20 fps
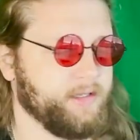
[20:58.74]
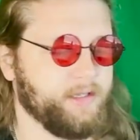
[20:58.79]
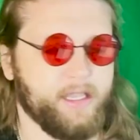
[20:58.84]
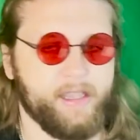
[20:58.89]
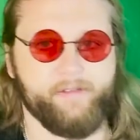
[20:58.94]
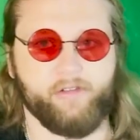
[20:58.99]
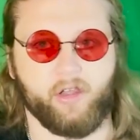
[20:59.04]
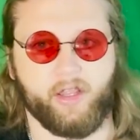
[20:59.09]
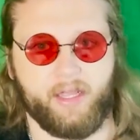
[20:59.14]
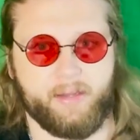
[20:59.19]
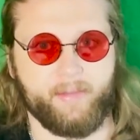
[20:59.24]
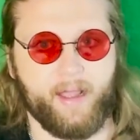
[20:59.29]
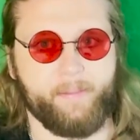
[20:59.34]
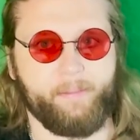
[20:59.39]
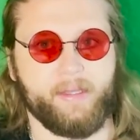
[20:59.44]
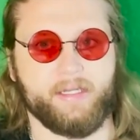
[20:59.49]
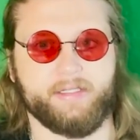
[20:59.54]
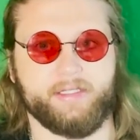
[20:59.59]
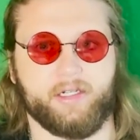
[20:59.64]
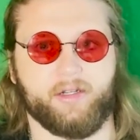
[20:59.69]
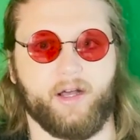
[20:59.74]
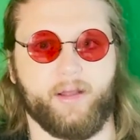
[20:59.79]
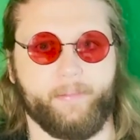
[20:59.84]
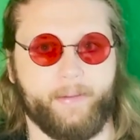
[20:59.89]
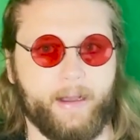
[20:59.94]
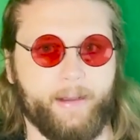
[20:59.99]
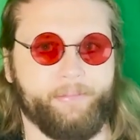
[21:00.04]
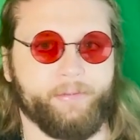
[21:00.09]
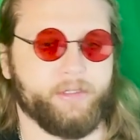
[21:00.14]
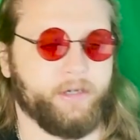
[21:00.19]
even though that might be a little
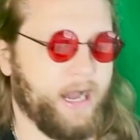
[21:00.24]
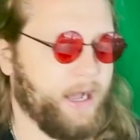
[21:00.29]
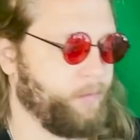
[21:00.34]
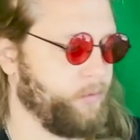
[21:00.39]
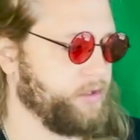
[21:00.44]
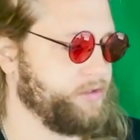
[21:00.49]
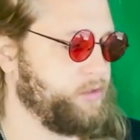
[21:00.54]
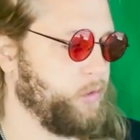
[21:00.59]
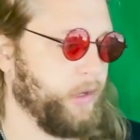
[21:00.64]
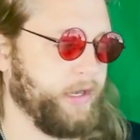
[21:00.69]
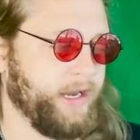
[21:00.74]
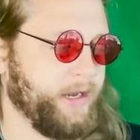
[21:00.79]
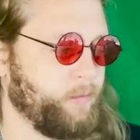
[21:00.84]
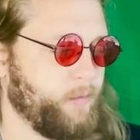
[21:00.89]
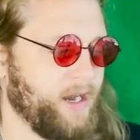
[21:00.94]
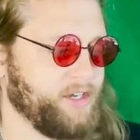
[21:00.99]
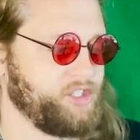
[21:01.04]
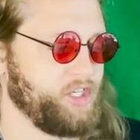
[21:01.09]
unpopular. I will do it. And Reggie,